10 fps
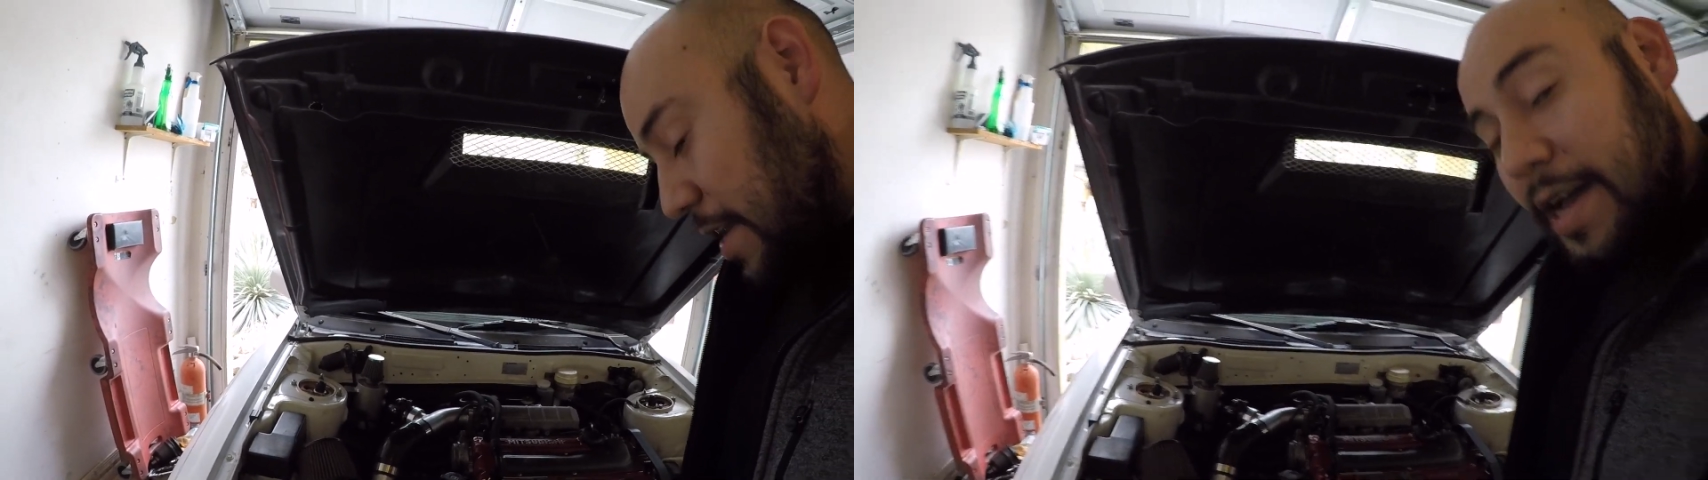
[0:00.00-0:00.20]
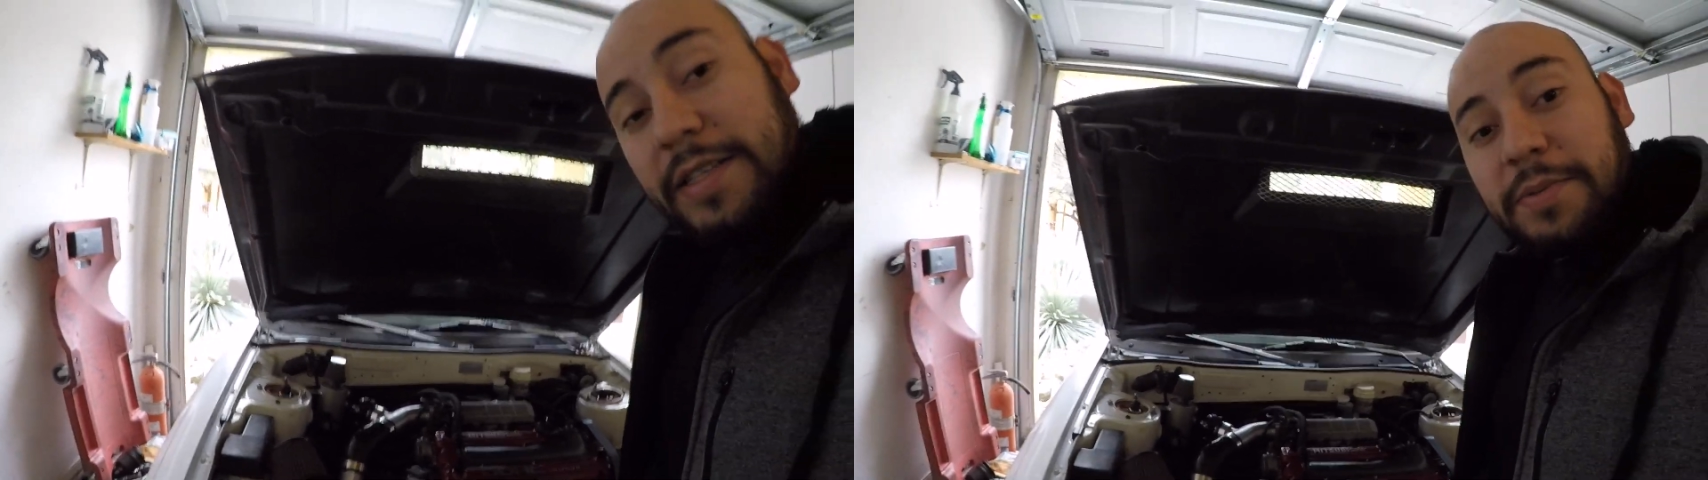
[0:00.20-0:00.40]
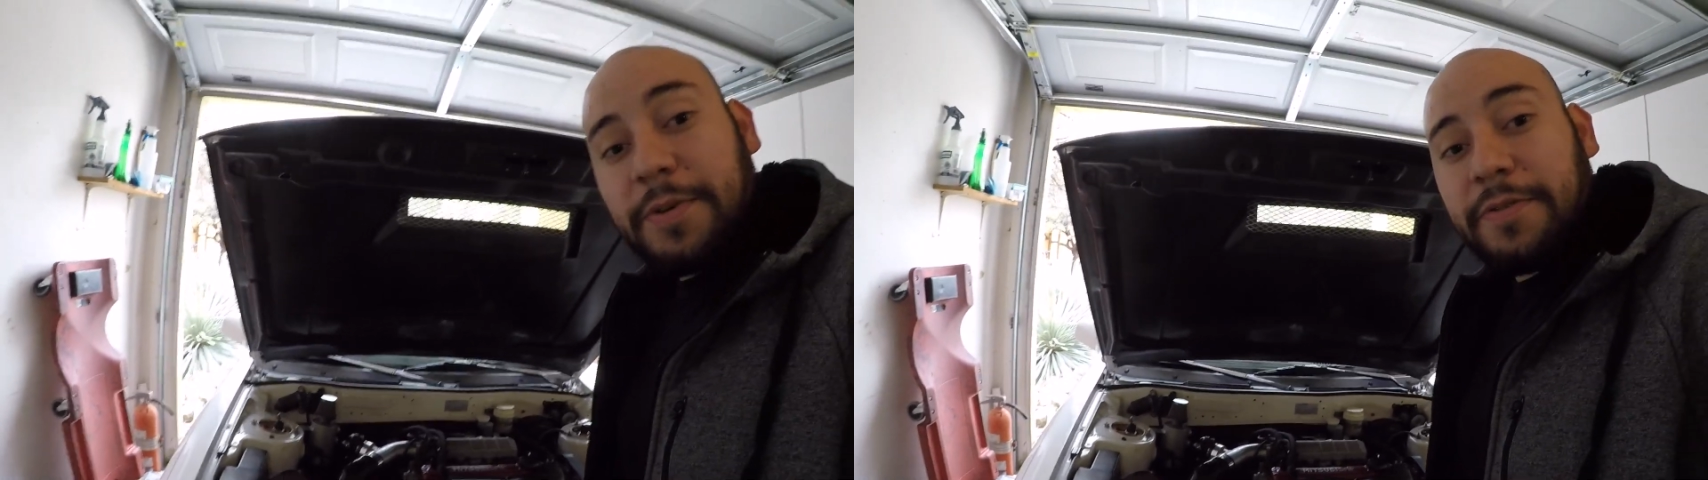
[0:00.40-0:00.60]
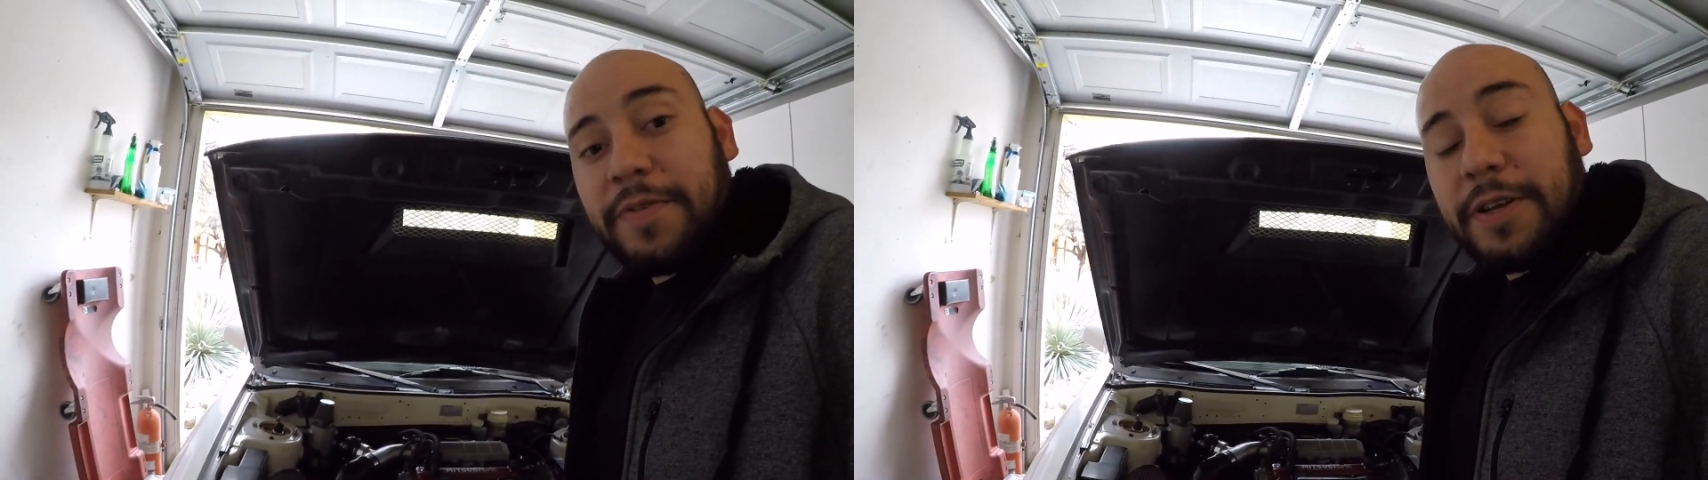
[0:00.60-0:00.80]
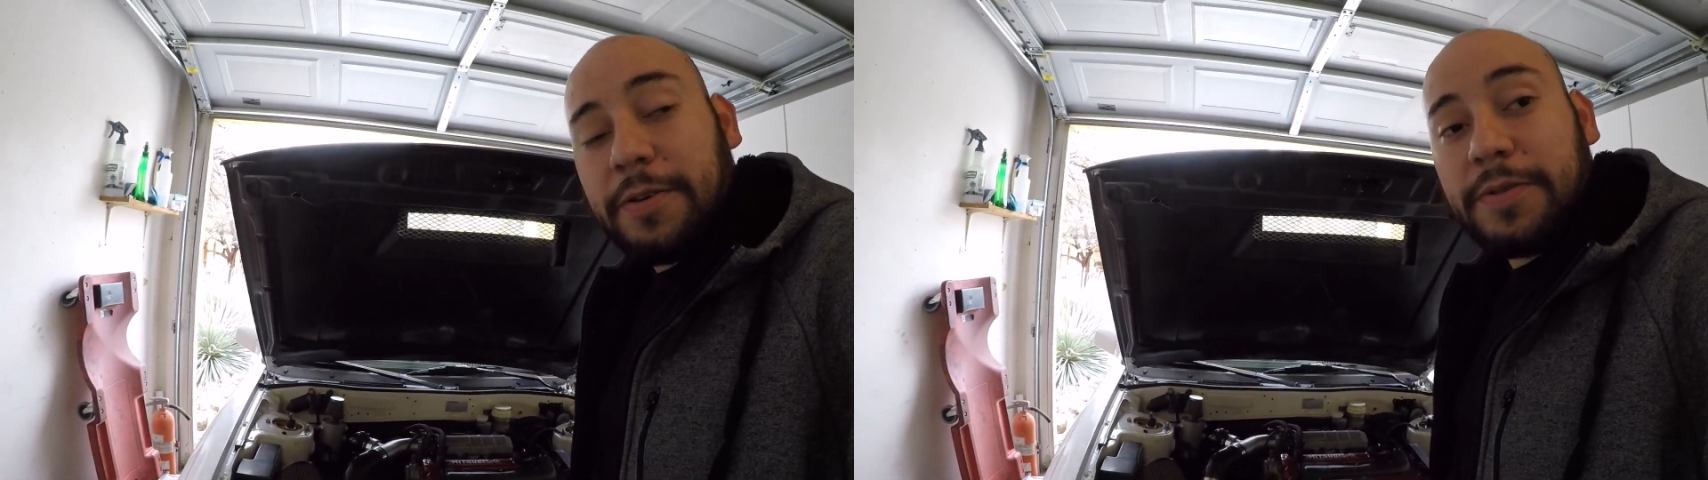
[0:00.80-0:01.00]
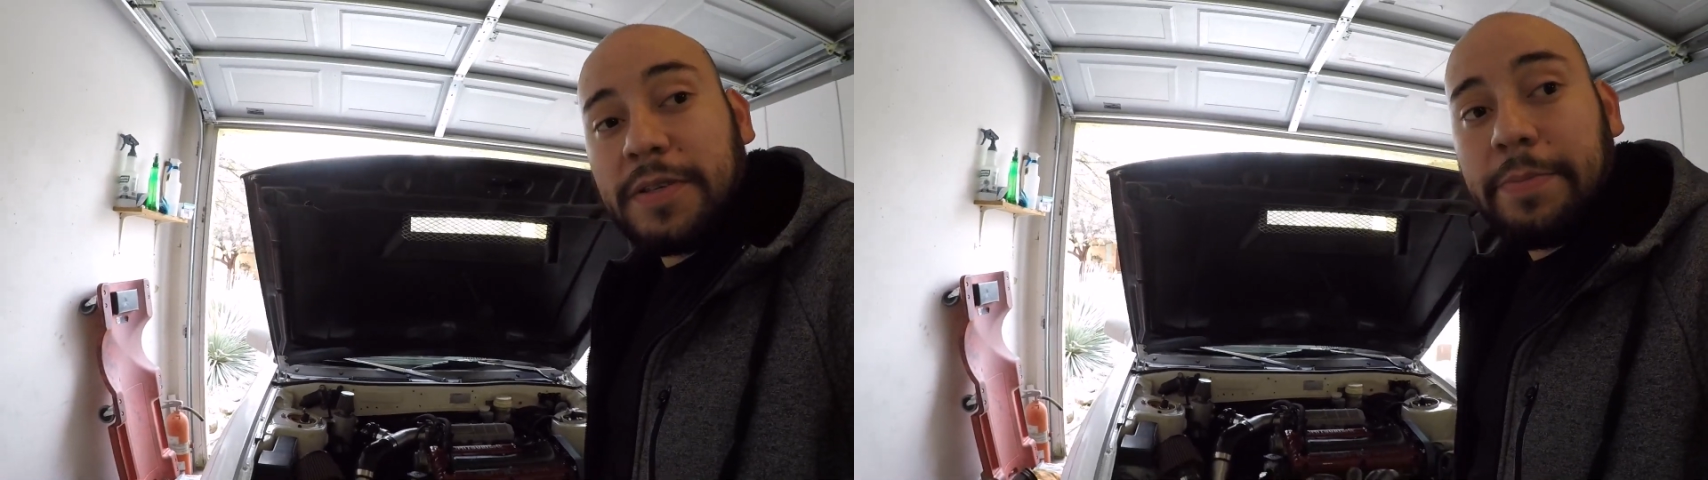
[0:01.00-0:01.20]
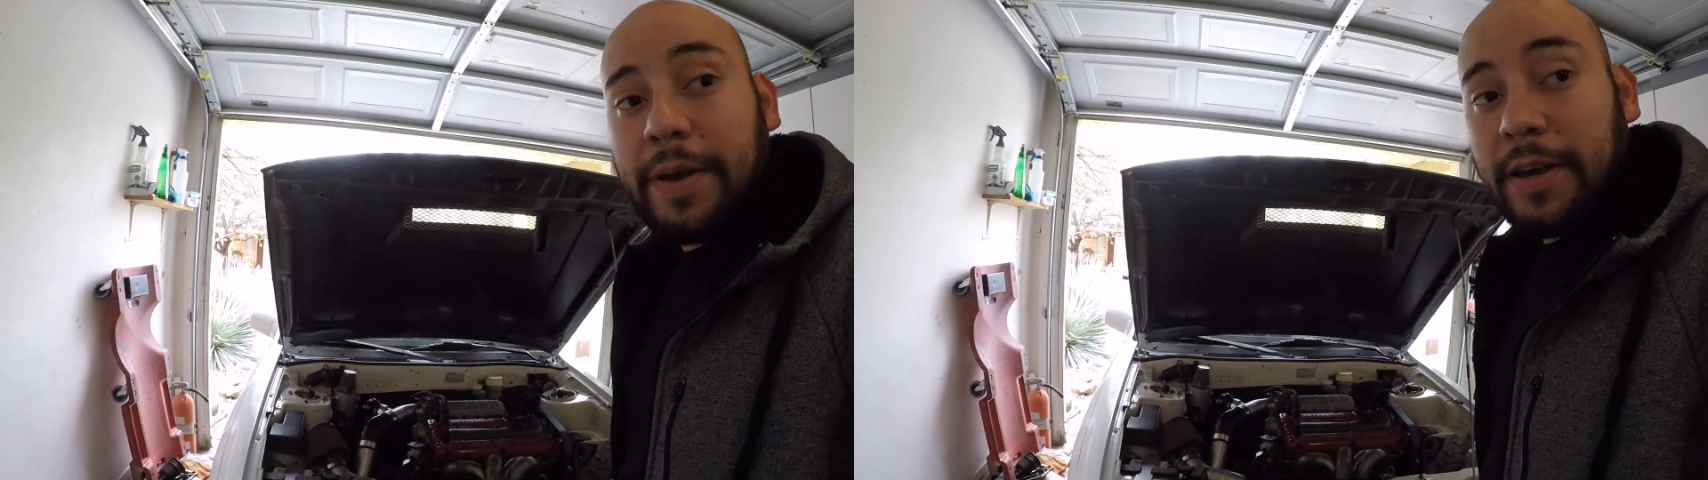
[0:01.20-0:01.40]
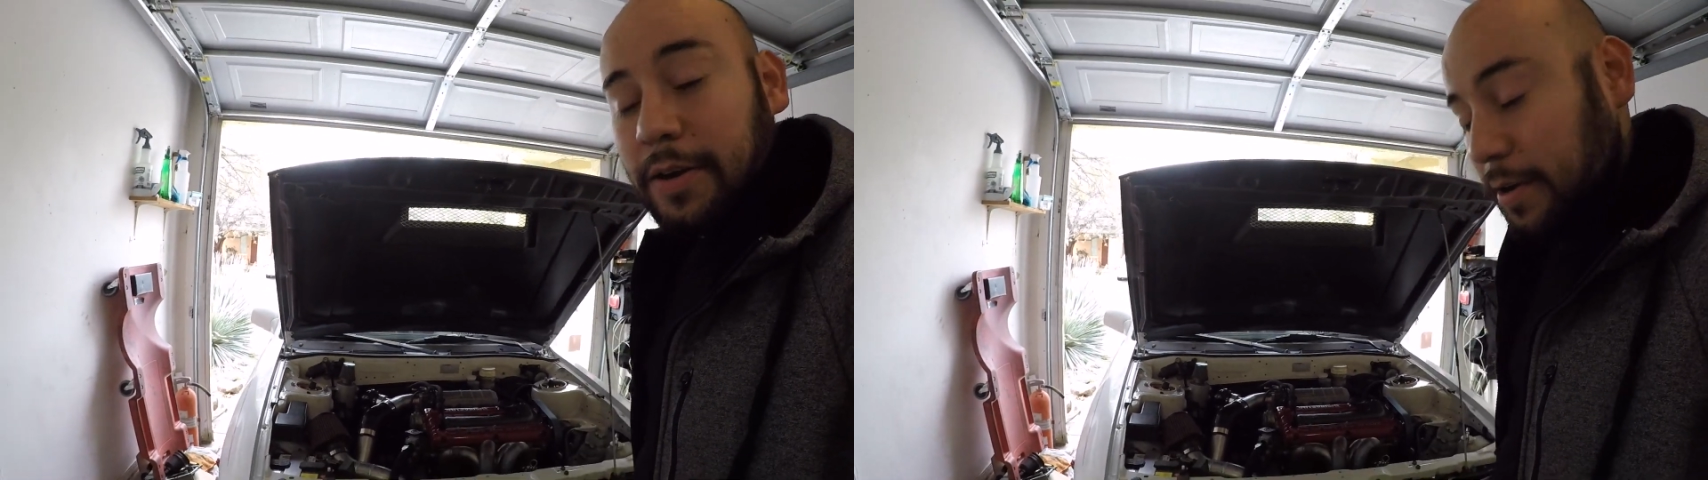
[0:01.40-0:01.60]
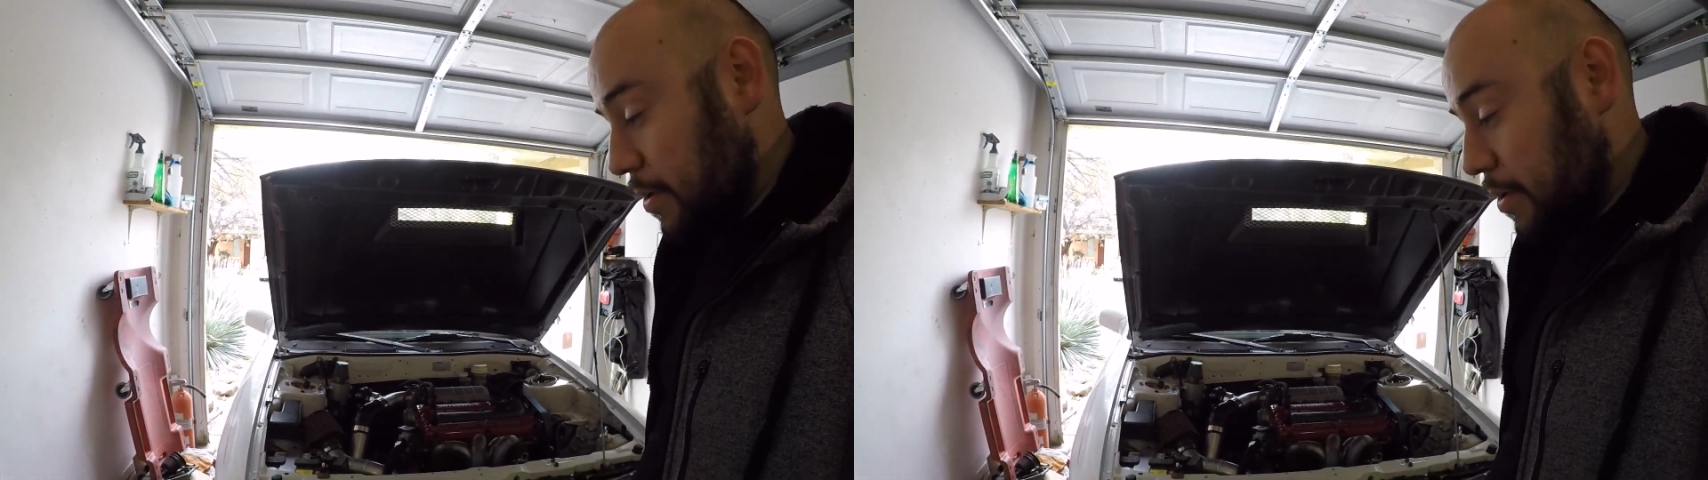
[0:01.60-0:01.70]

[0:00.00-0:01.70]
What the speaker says: got some other videos to make.